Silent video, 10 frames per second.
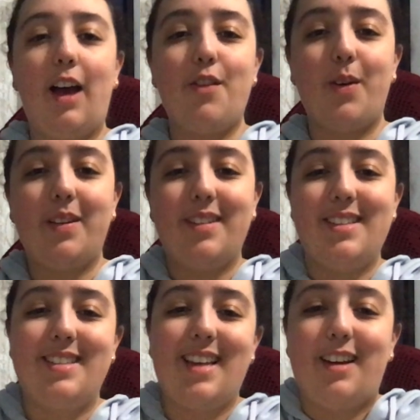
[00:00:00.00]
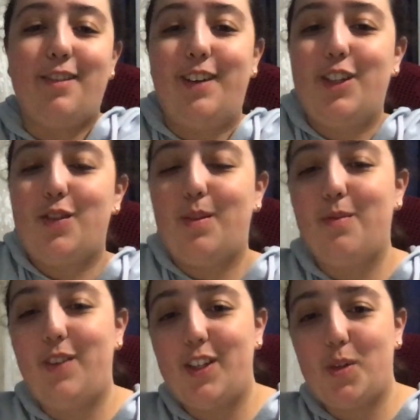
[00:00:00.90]
Everyone, this is Anna Finch from
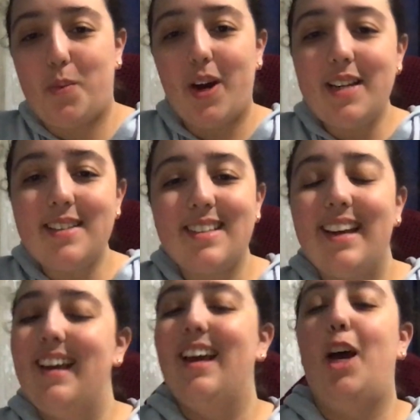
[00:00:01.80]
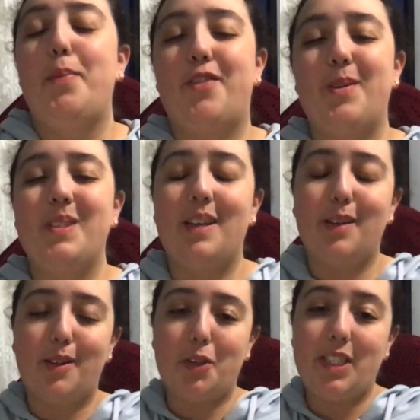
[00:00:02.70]
Finch Press. Hope everyone's had a
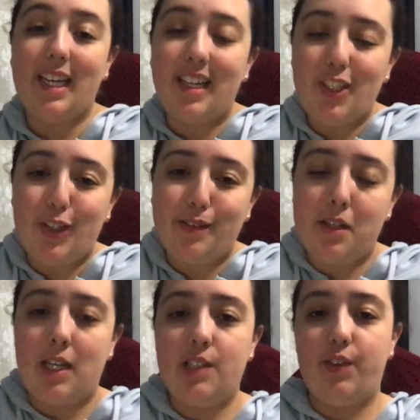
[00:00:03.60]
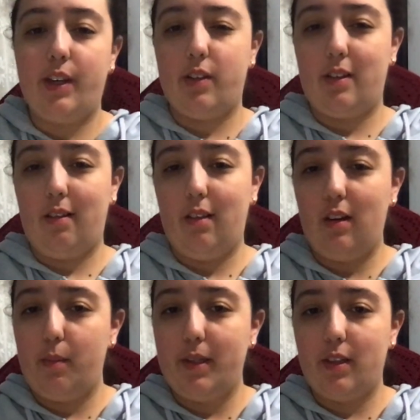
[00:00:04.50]
good day. So today's video is a
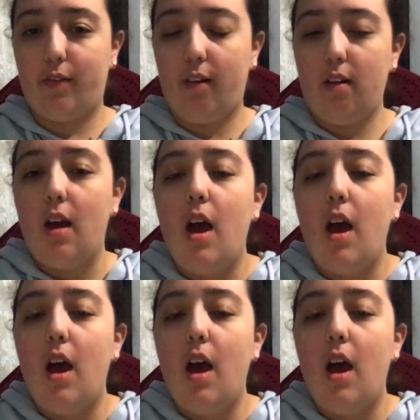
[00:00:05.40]
little bit different.